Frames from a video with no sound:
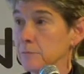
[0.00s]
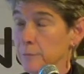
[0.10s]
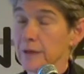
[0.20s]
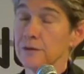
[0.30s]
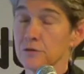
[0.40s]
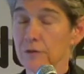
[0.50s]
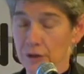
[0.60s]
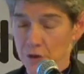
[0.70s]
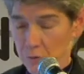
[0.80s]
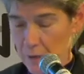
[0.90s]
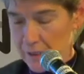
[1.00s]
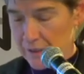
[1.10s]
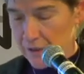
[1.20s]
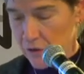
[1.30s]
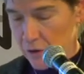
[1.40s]
but it should be
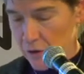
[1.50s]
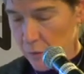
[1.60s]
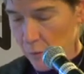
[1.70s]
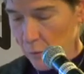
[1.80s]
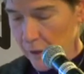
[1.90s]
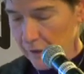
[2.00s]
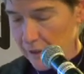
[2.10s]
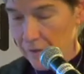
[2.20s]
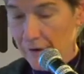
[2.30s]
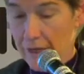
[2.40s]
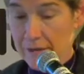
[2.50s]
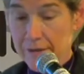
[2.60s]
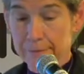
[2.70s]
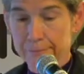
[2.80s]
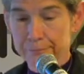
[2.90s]
considered well in advance.